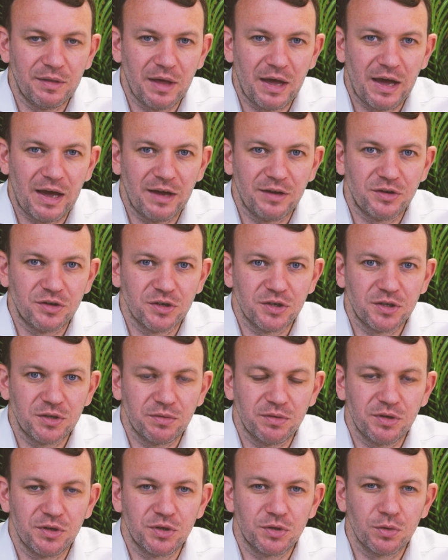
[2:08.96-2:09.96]
there just to
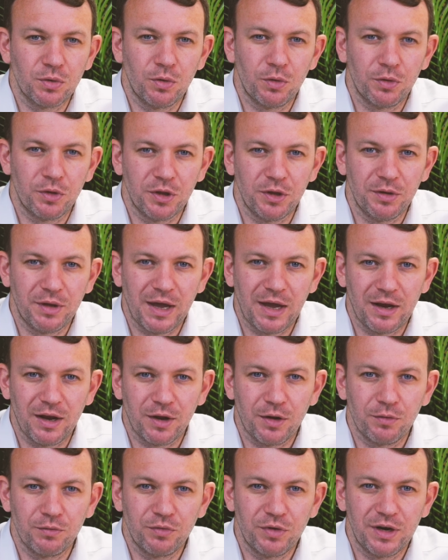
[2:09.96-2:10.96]
ensure that you get
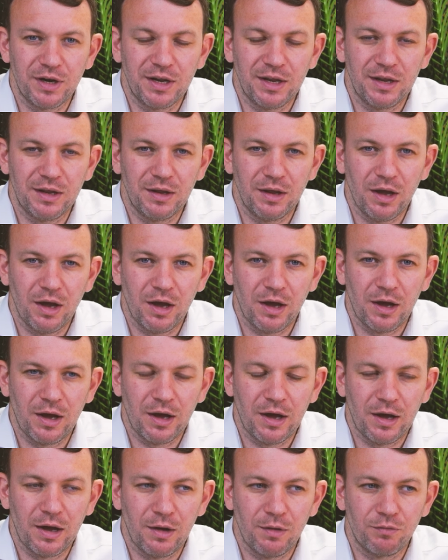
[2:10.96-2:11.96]
like a really
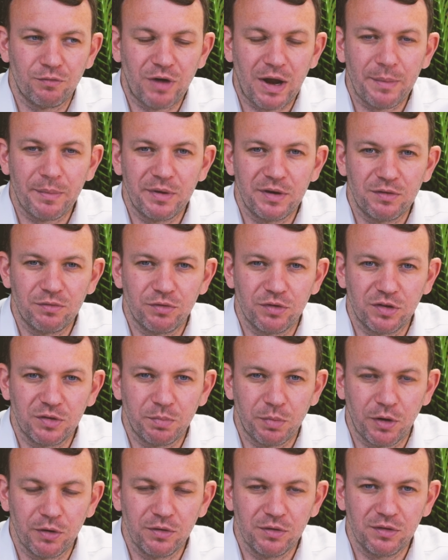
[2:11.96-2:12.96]
rapid
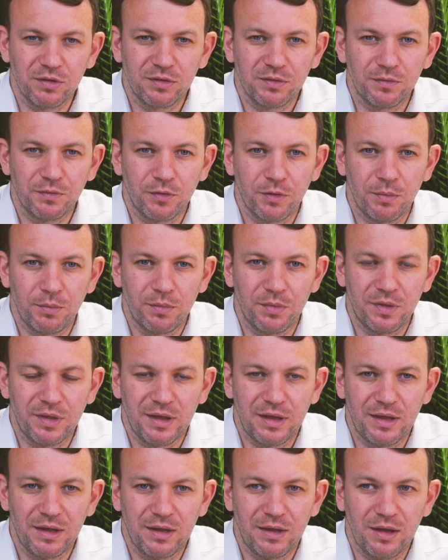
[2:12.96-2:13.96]
response from
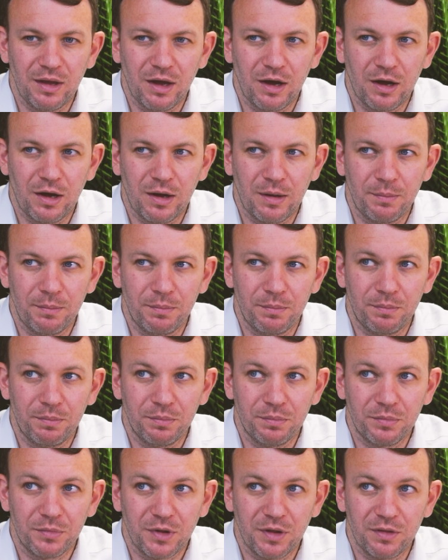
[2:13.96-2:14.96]
the
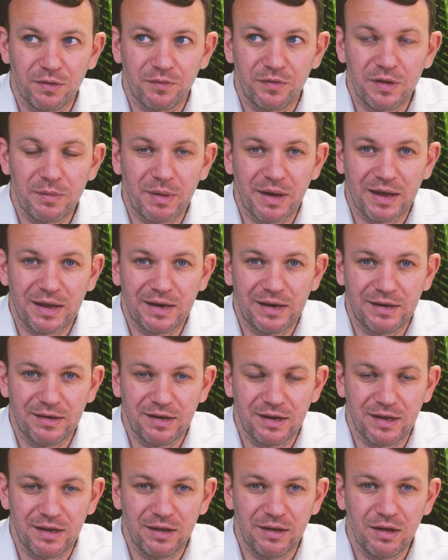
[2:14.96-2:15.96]
feedback
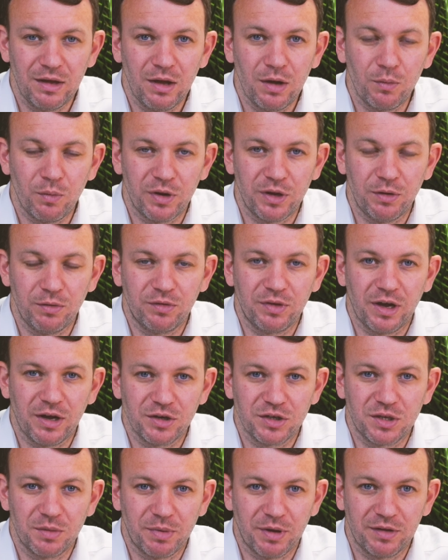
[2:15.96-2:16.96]
LED when you
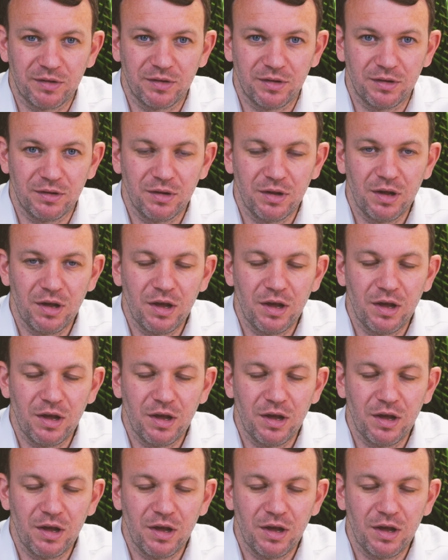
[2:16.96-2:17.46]
touch the button.